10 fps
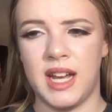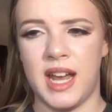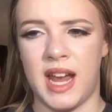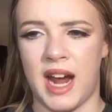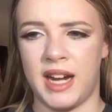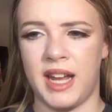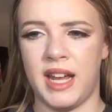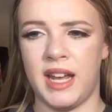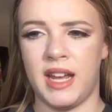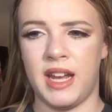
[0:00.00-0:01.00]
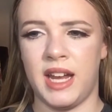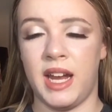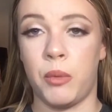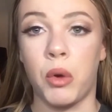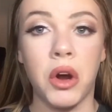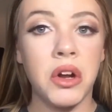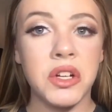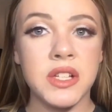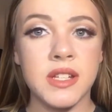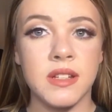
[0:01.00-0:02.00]
And it
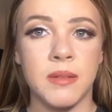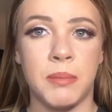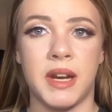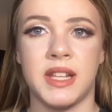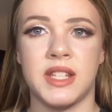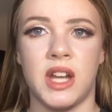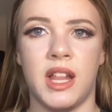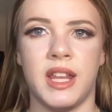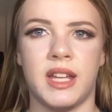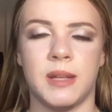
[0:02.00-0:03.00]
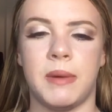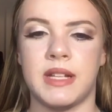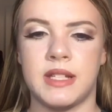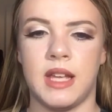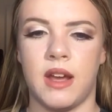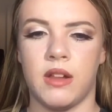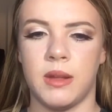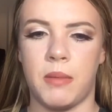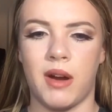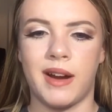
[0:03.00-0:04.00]
works, but it's not like the best thing on
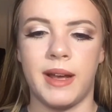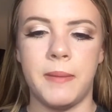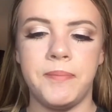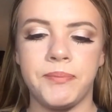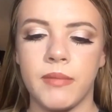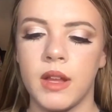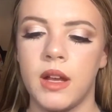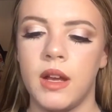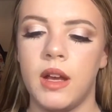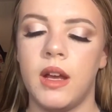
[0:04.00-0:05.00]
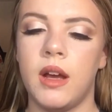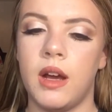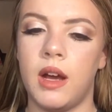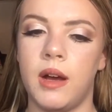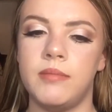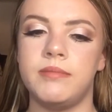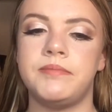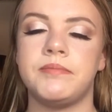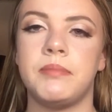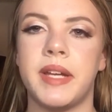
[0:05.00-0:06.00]
the market.
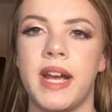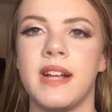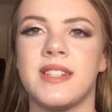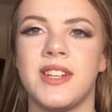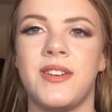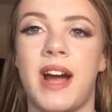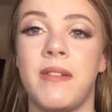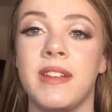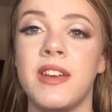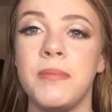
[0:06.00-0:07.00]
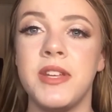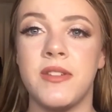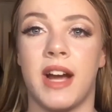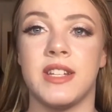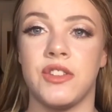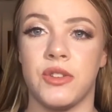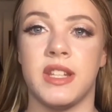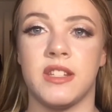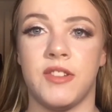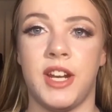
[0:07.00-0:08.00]
But yeah, so I really hope that you guys enjoyed
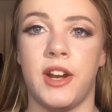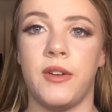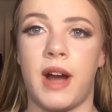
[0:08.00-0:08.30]
this video.